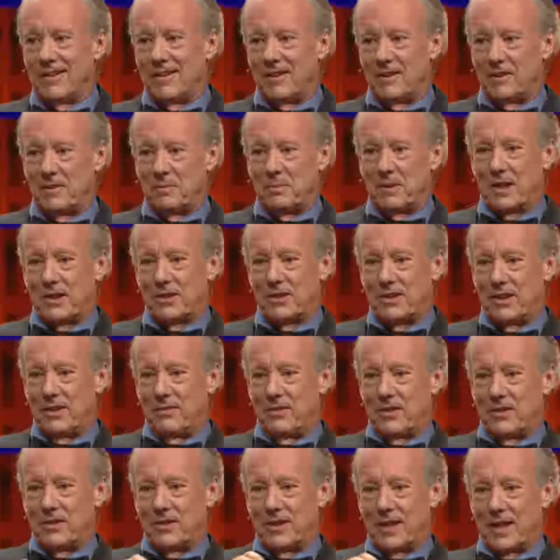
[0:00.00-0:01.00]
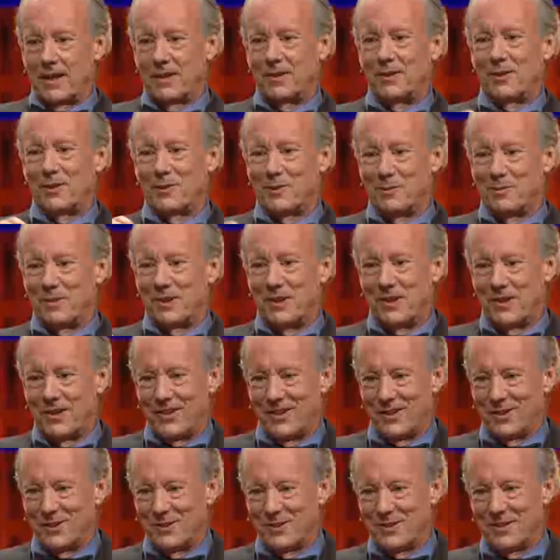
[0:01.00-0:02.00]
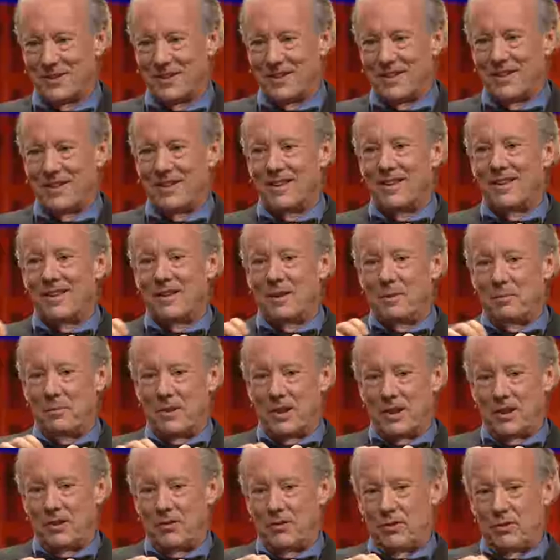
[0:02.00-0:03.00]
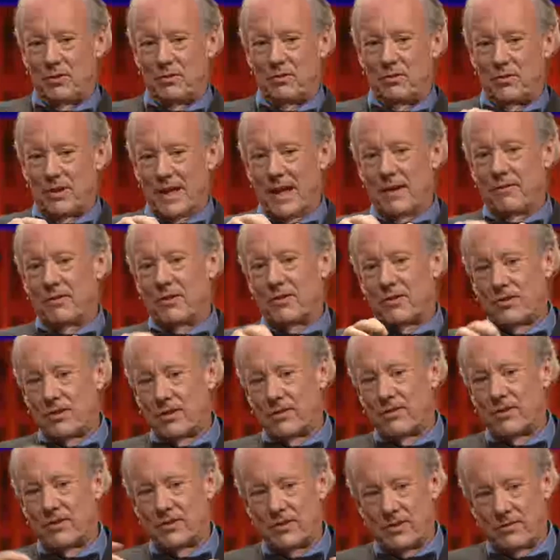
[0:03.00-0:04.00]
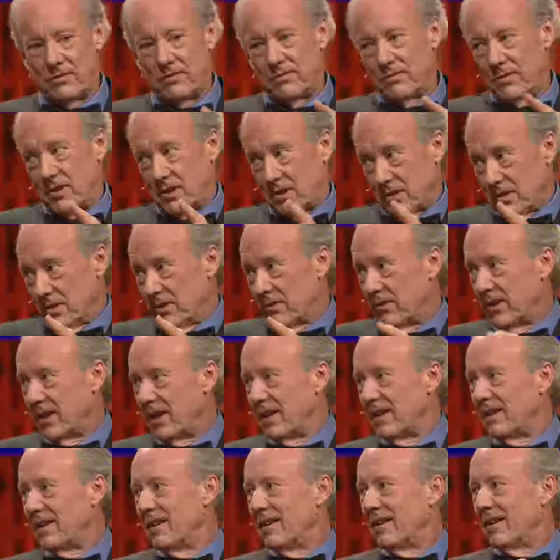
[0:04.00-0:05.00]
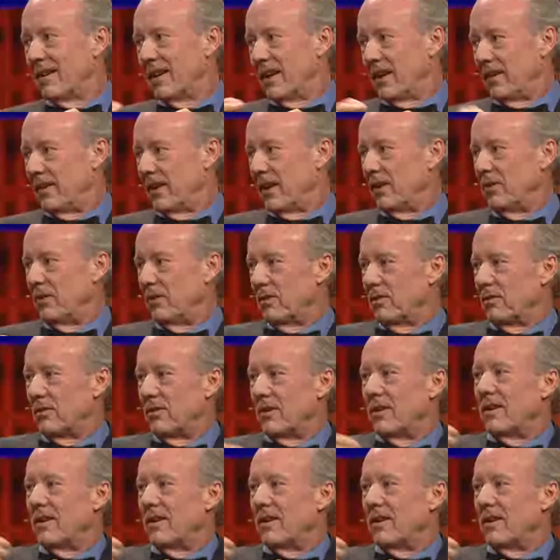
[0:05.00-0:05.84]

especially if it's technical materials, because you have the service of the clothing, and then you